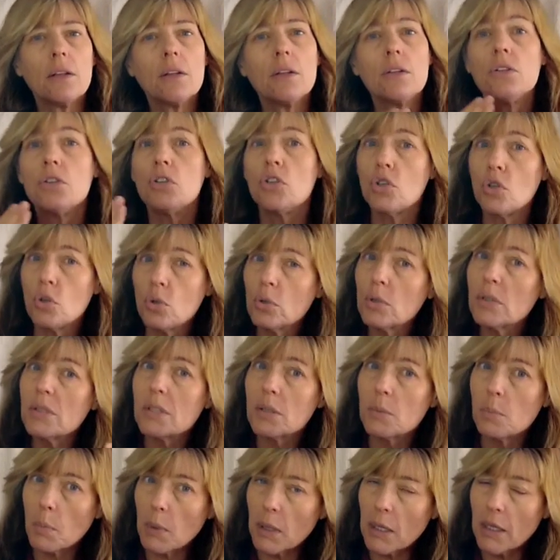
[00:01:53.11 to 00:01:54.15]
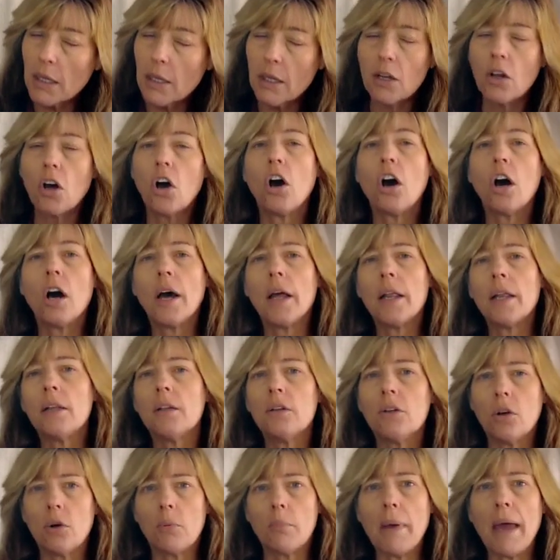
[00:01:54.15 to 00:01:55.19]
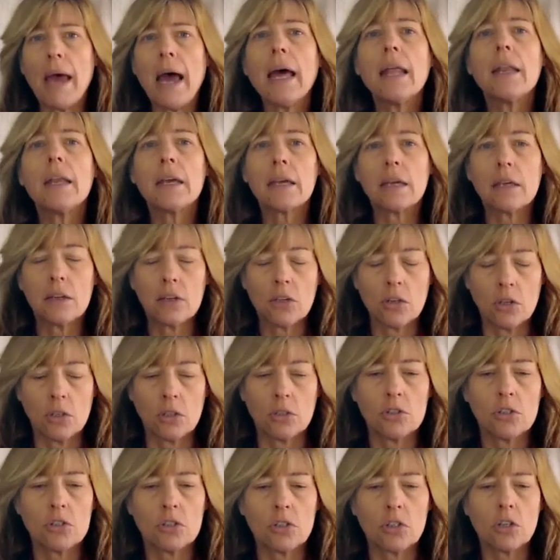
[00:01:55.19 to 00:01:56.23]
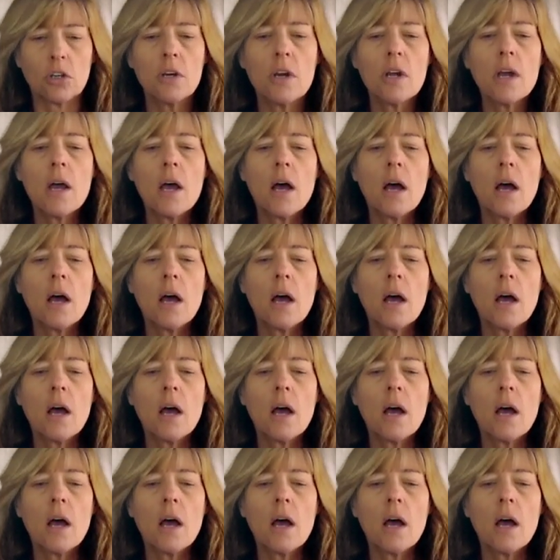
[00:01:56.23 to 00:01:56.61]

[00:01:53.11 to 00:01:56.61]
new spin on nomadic culture,